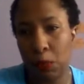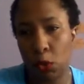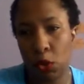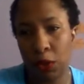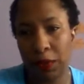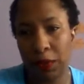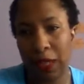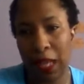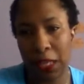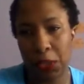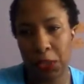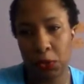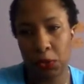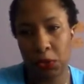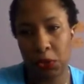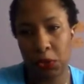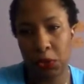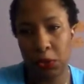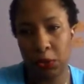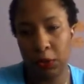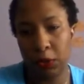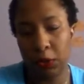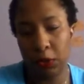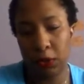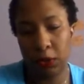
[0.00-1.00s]
the more that's
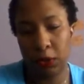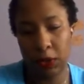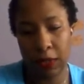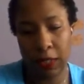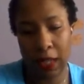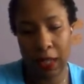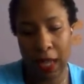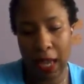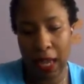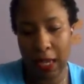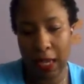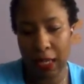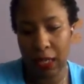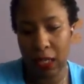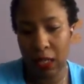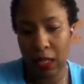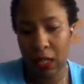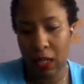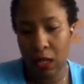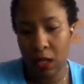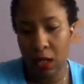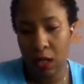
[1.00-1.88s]
what you'll get.